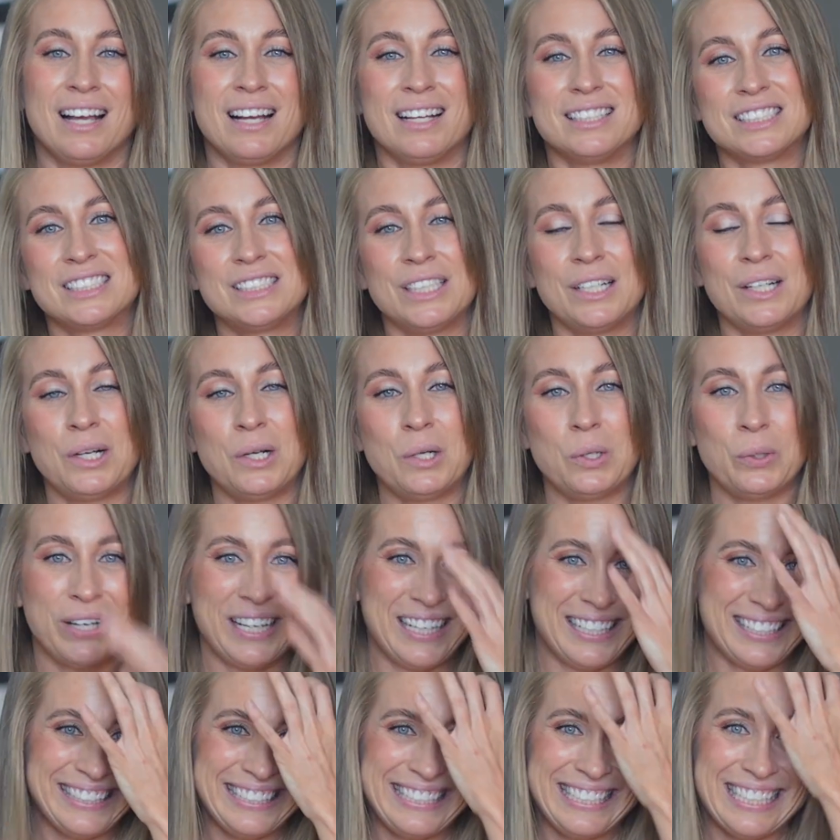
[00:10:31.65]
So
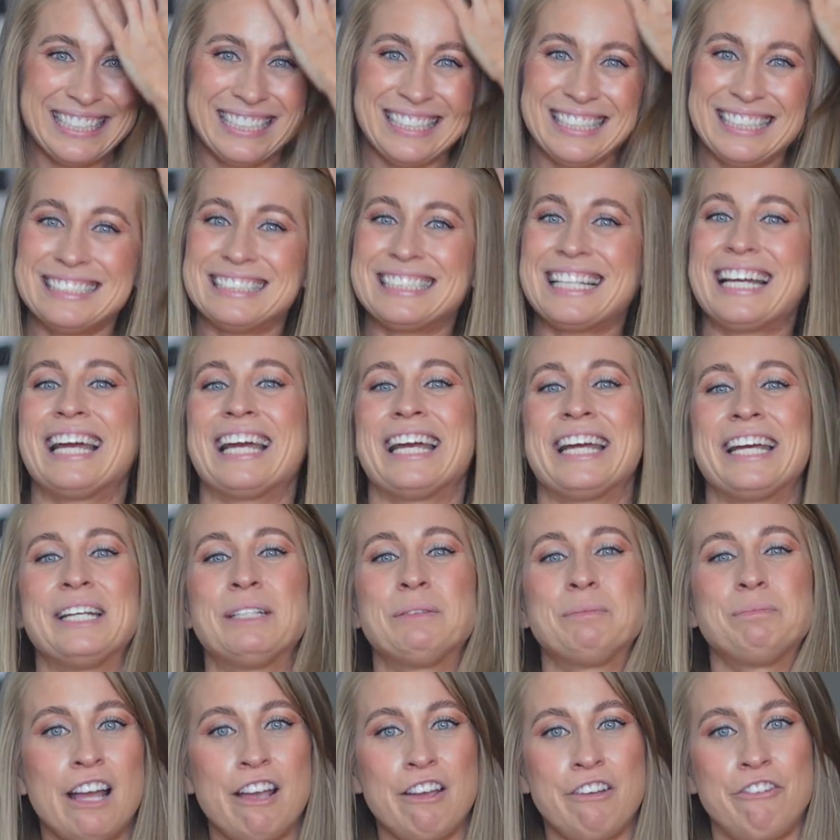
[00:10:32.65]
at the end of the
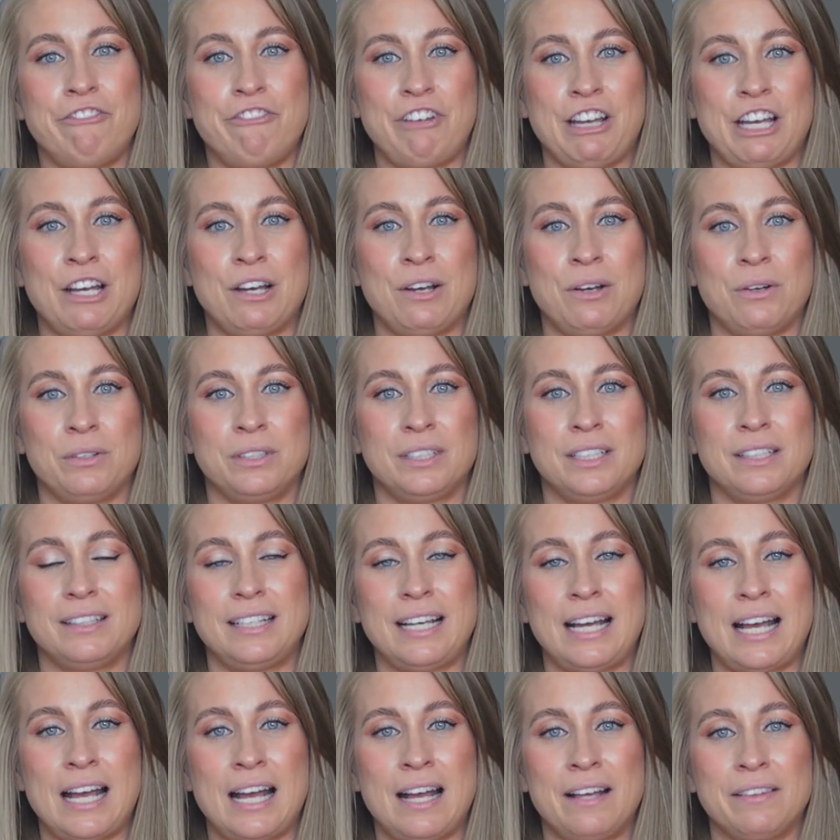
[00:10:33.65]
day, I found
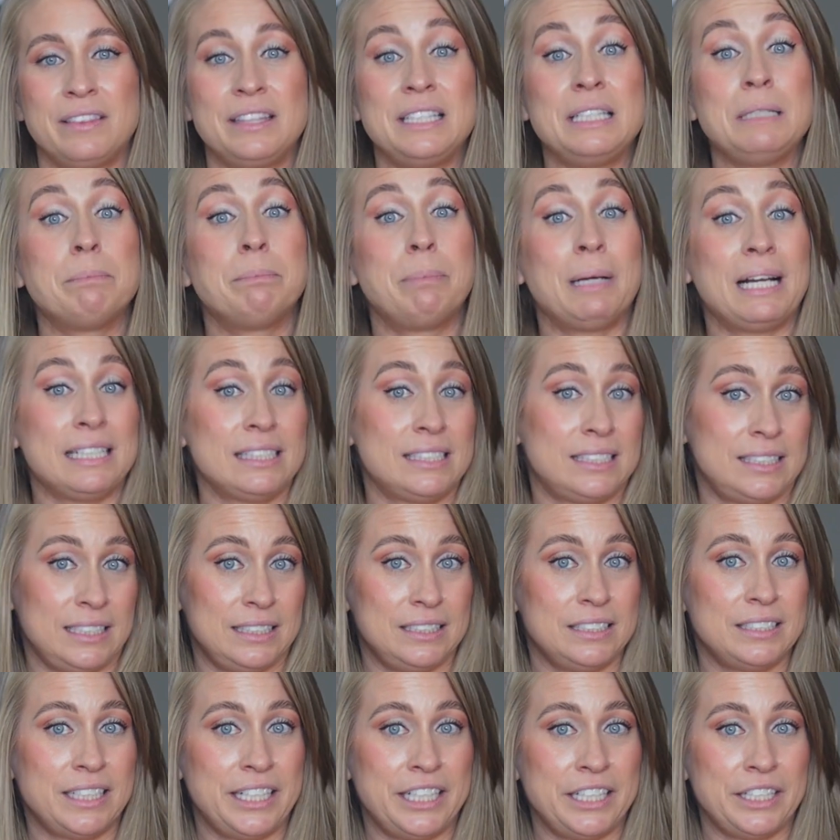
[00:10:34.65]
that the best
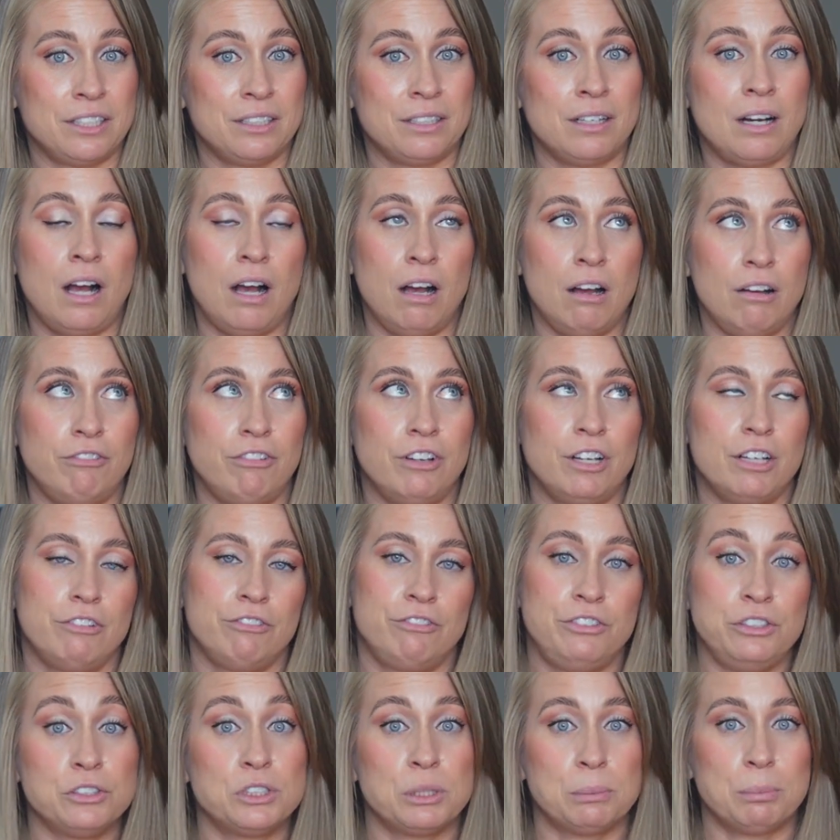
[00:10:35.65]
indicator of
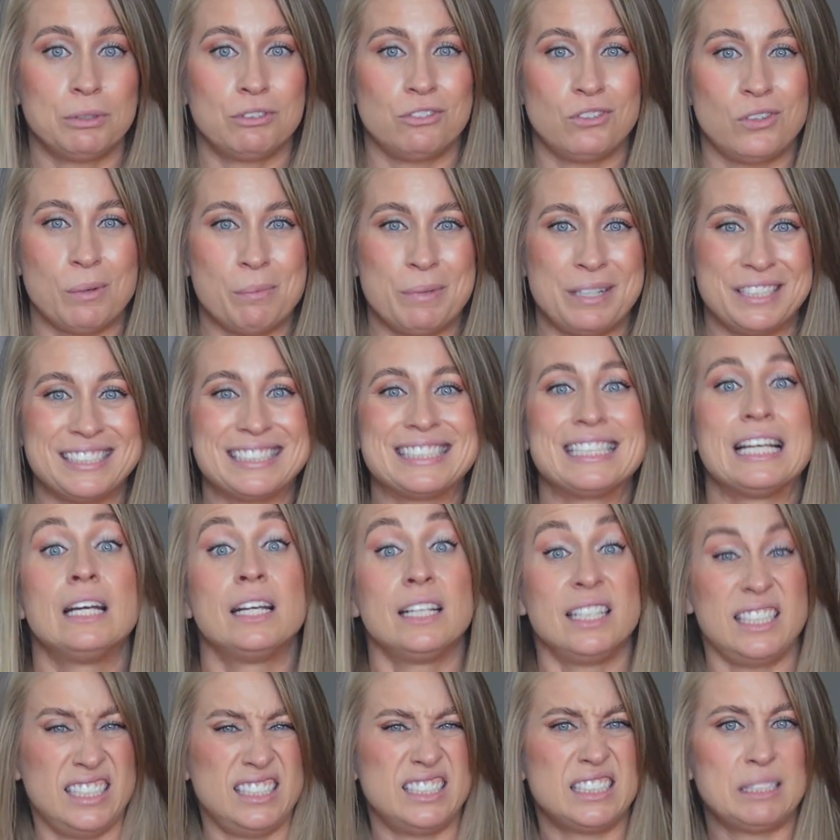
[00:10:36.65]
future performance
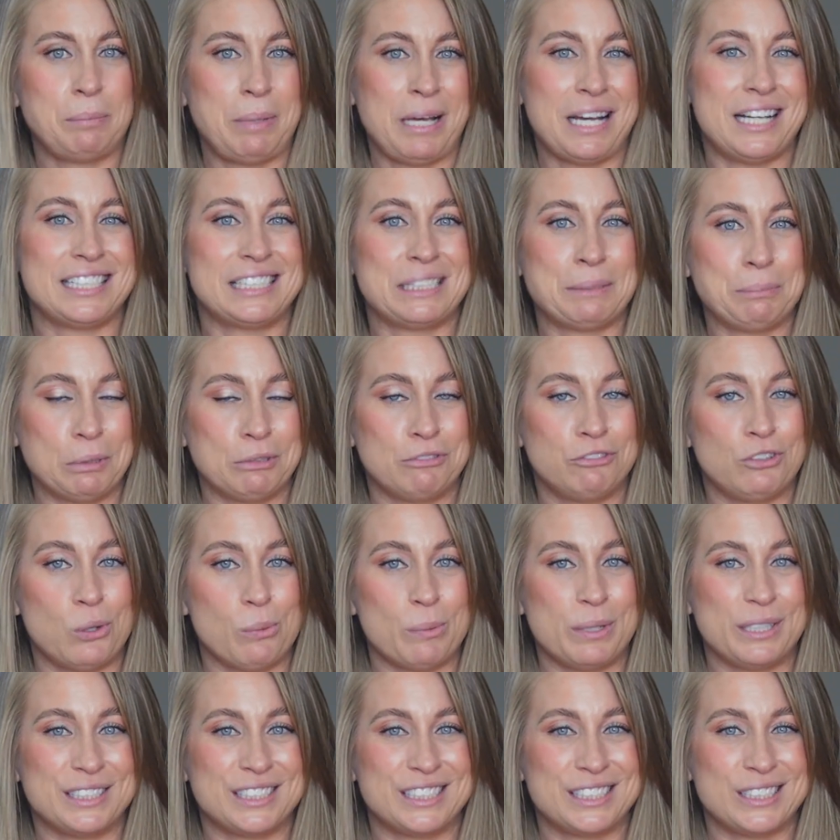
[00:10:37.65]
is past
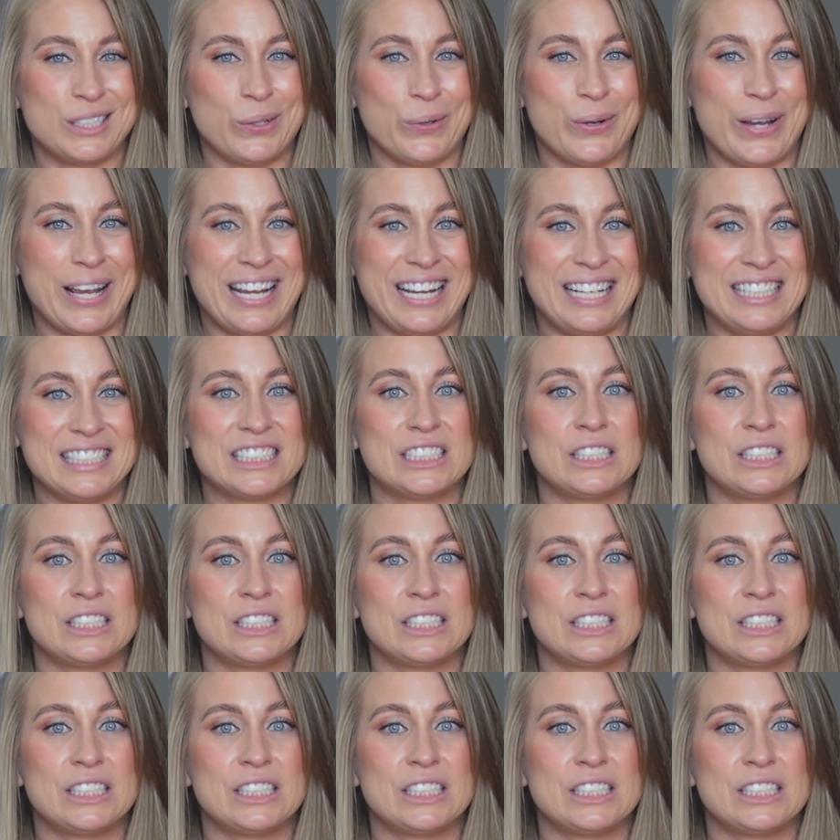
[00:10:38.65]
performance, okay?